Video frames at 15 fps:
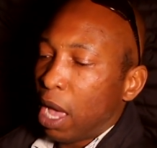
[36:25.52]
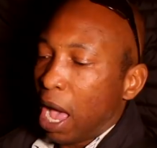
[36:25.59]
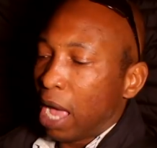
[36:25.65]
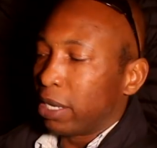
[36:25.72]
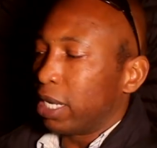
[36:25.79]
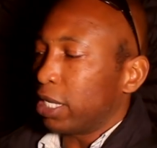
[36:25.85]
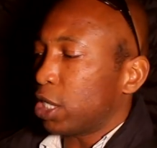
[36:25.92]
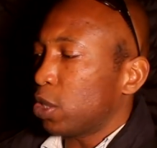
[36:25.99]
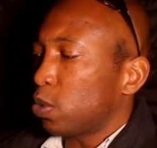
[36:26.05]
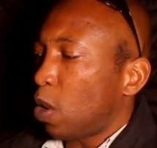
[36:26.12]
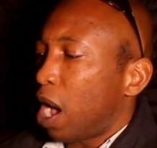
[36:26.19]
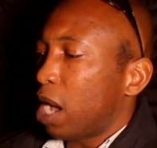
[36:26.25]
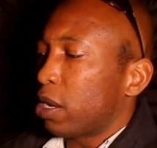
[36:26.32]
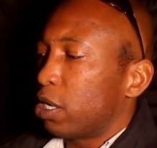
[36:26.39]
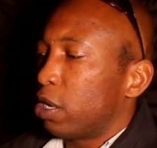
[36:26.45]
And this is
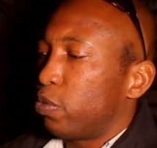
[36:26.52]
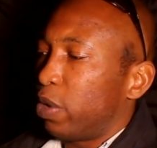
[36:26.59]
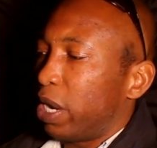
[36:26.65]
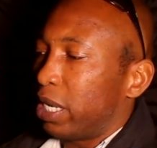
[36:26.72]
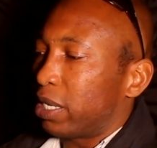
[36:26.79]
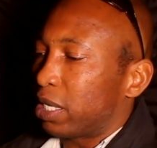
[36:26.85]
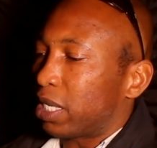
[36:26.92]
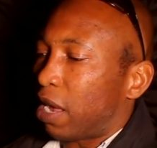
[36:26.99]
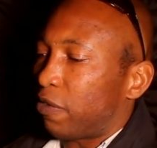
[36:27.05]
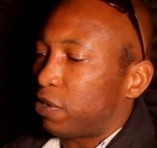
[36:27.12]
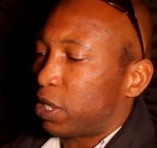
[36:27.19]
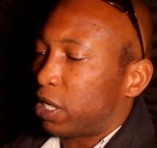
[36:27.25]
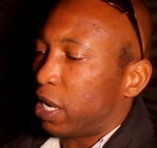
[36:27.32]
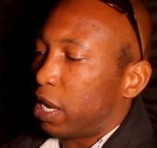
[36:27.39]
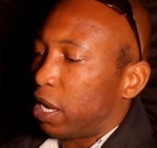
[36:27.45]
why I'm going to read the
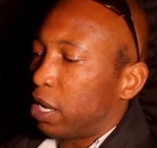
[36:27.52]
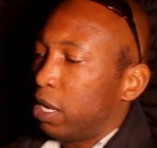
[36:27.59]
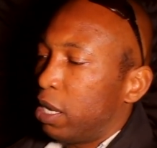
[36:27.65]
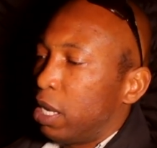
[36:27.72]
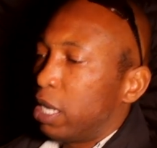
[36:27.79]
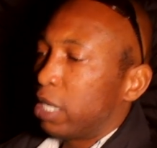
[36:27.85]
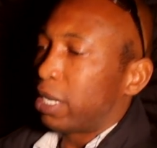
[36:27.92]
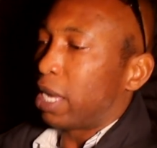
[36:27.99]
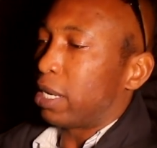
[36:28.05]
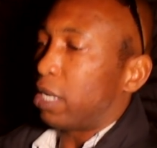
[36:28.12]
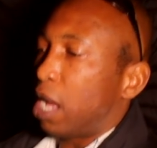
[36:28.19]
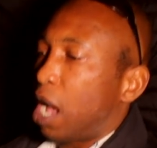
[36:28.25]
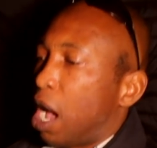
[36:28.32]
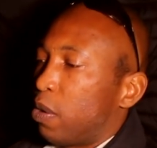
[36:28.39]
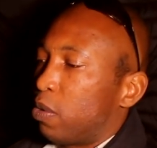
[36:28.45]
tafsir that
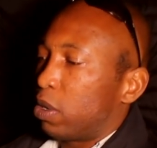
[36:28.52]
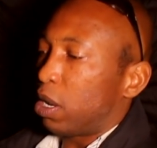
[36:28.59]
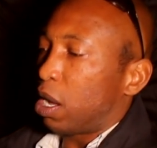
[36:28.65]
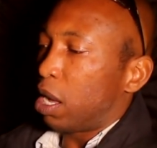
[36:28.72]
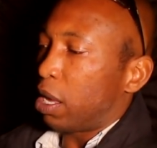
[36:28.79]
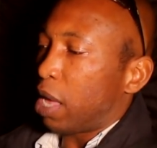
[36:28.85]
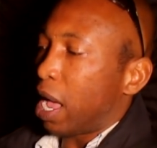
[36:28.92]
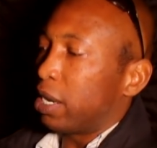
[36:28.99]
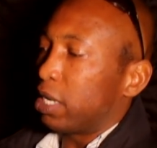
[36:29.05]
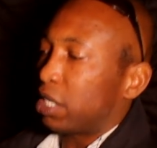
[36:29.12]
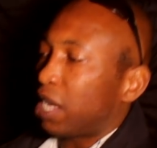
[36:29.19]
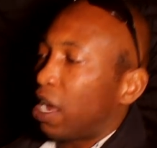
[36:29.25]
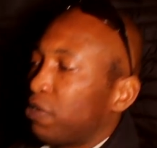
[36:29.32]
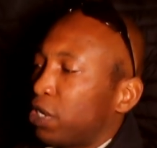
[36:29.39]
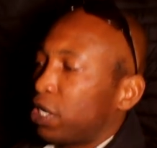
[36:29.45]
uh, and it's
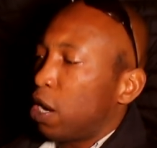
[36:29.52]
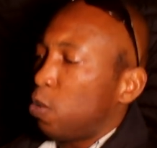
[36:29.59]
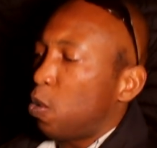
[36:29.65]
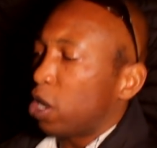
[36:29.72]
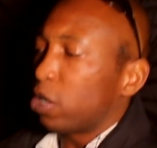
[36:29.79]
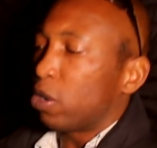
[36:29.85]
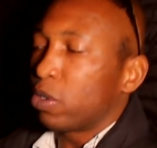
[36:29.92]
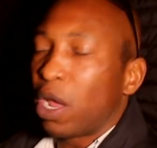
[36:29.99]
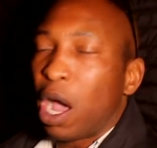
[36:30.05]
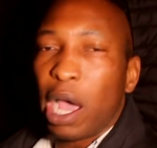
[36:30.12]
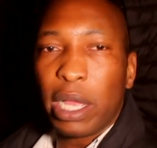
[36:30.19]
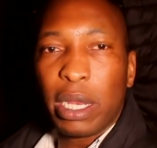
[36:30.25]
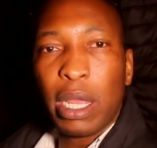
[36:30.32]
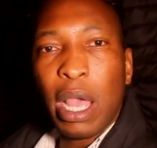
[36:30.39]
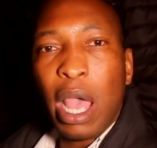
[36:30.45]
tafsir
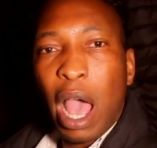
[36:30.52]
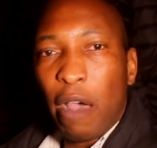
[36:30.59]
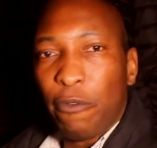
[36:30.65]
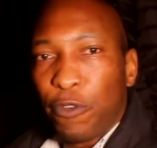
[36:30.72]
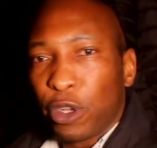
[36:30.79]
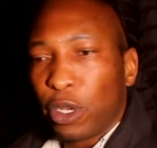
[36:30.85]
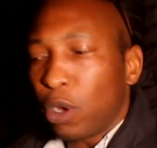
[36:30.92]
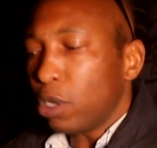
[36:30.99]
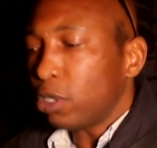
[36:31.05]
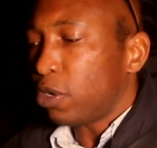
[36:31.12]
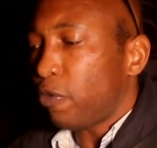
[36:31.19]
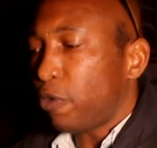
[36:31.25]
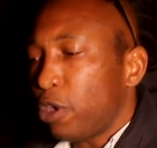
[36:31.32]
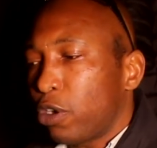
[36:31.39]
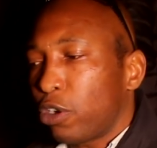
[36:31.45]
109. And for those
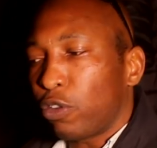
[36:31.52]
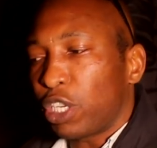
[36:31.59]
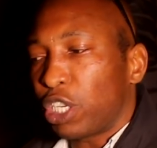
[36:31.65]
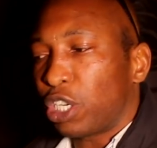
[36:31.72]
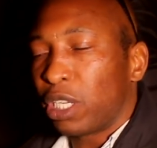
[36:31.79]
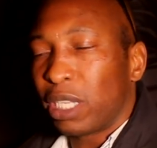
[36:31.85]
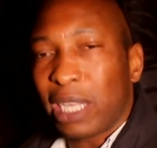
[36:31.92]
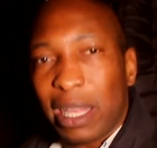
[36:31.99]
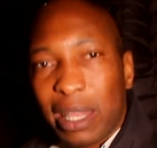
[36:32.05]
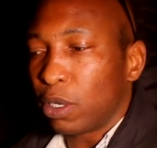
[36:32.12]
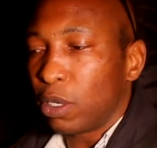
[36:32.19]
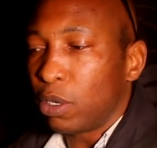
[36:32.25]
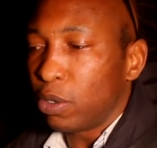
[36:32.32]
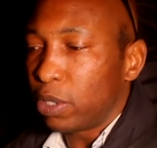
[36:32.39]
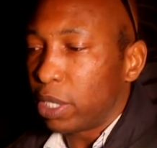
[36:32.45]
of you Christians
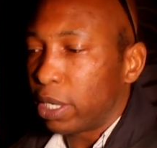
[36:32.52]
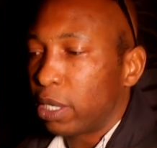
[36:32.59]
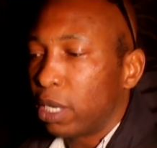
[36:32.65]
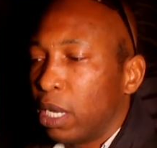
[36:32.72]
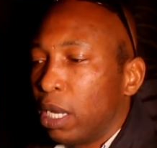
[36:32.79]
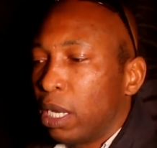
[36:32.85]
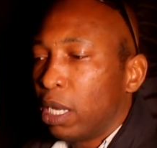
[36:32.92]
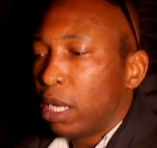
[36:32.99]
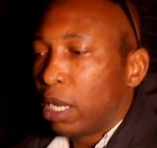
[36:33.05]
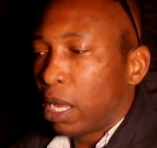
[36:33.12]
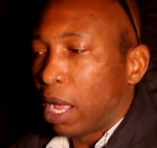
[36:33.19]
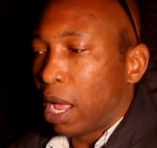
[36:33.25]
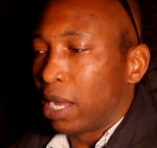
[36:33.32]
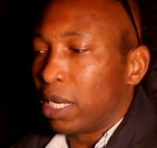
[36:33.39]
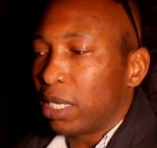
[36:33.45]
deluded,
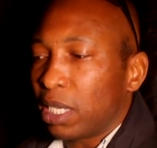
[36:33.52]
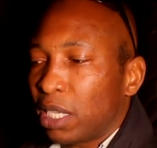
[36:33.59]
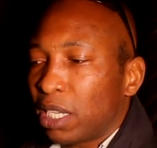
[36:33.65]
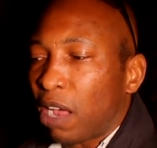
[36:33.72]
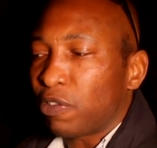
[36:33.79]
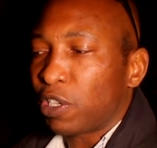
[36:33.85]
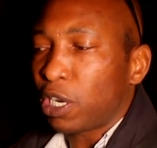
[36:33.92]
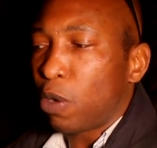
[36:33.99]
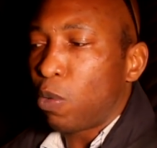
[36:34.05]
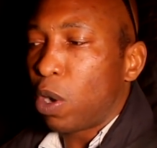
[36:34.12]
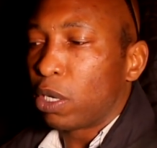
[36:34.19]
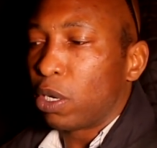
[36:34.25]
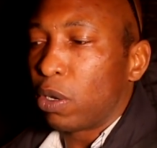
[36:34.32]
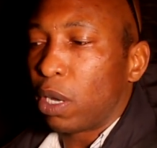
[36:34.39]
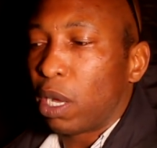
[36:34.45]
and this is Tafsir
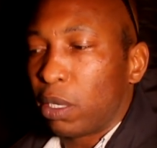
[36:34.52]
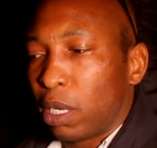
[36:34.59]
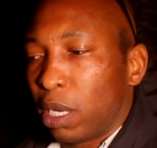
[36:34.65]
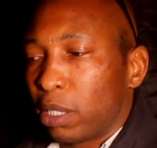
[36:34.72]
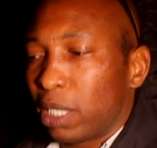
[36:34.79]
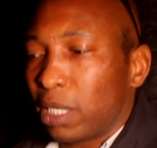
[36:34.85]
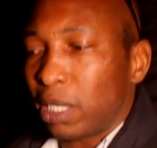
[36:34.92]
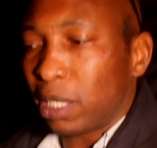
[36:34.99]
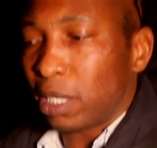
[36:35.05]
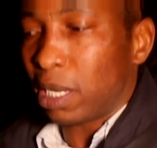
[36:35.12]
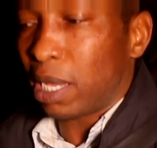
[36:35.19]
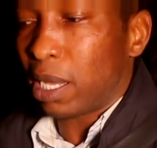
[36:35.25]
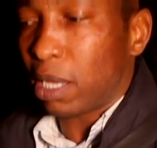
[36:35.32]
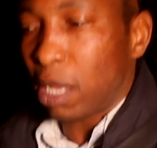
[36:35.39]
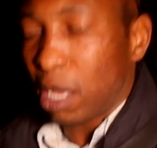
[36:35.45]
109, this is
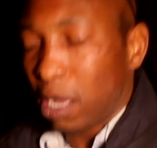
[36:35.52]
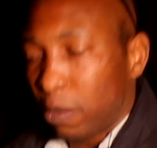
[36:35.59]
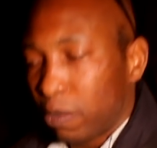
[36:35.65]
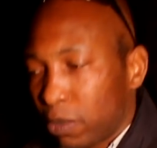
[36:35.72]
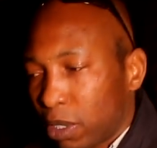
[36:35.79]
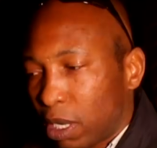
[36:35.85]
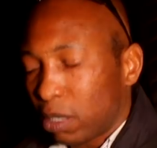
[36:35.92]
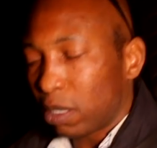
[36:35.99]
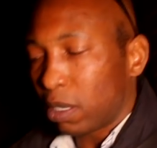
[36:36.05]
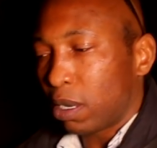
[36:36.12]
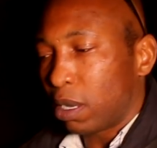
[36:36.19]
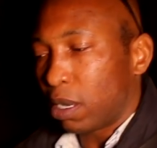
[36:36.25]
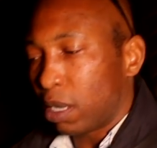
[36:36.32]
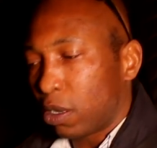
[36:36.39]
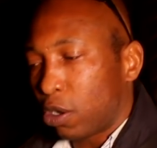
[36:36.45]
the um,
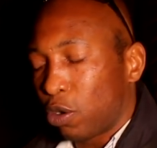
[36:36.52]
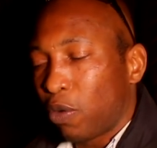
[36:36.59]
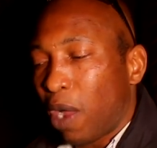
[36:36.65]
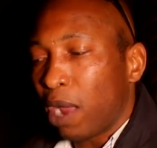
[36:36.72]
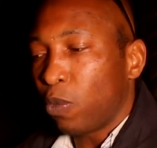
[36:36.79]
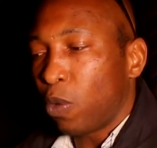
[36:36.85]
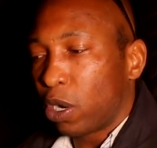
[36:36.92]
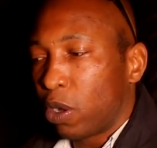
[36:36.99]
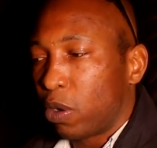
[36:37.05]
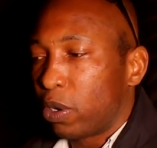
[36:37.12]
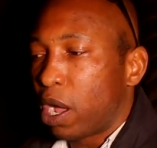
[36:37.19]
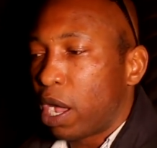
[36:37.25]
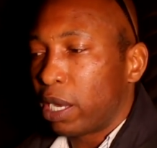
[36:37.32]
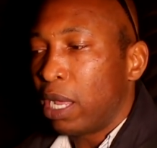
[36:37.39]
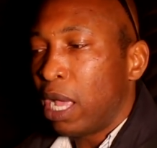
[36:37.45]
Quran
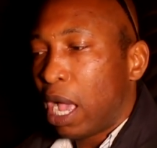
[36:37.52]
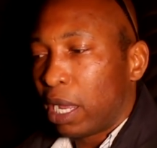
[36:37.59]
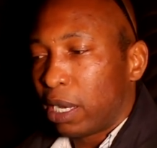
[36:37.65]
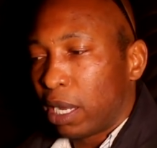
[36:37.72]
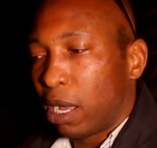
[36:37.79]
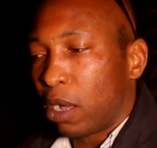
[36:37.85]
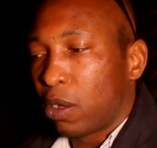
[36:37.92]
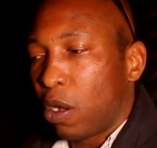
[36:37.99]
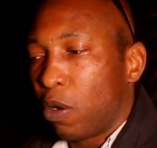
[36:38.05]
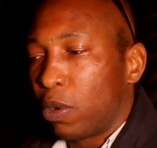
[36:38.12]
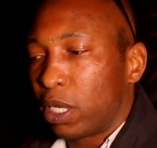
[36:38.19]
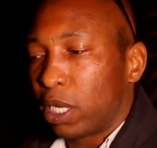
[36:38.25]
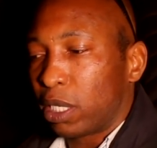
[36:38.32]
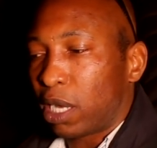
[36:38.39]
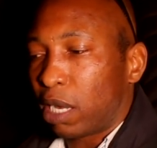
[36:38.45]
109, and then I'll go
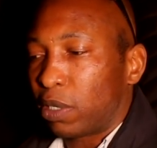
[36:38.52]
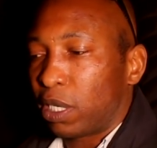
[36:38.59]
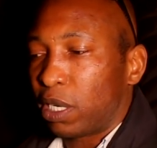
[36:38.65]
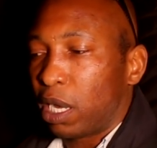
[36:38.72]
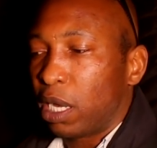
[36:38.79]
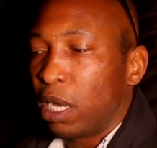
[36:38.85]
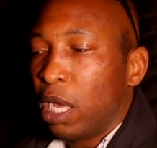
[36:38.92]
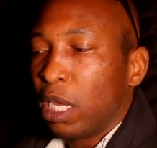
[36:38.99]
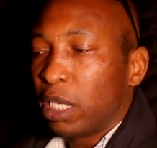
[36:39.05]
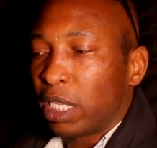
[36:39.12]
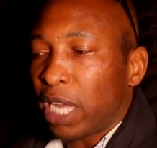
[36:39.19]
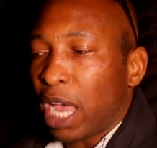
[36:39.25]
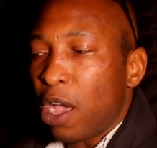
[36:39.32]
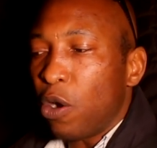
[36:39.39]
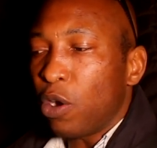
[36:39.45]
with the Tafsir.
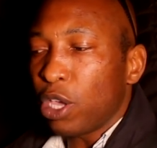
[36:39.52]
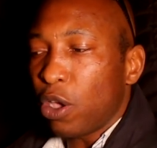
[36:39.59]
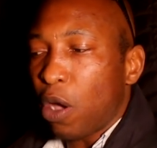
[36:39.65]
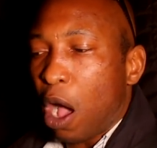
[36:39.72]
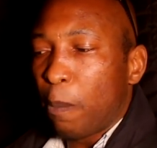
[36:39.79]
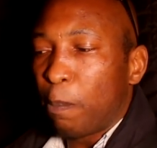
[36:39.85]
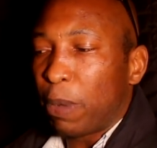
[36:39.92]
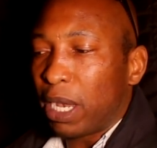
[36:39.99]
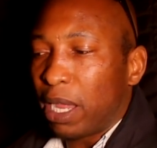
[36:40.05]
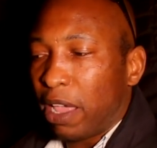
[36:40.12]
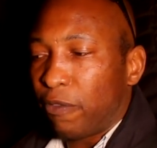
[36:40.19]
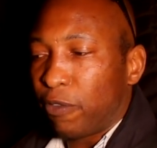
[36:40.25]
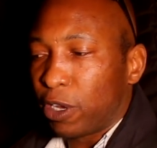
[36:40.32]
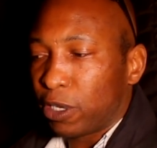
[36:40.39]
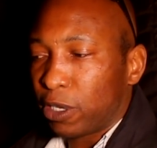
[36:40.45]
Say, all you
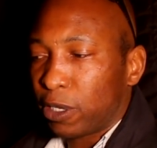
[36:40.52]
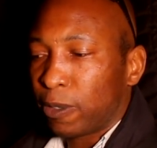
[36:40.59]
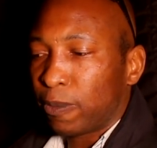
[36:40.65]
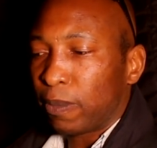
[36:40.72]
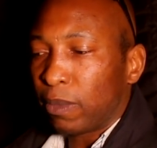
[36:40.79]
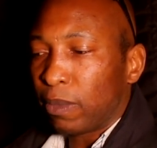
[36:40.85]
unbelievers,